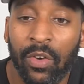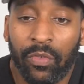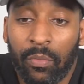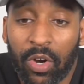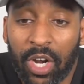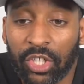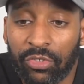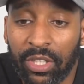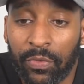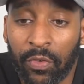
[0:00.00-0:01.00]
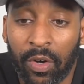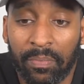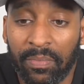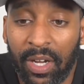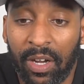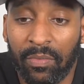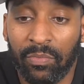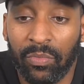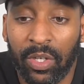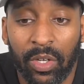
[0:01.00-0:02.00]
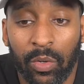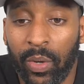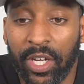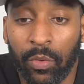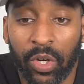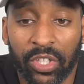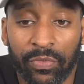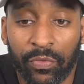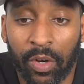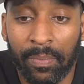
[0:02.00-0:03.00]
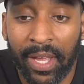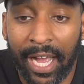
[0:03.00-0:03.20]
from what country you're from, where you're watching from.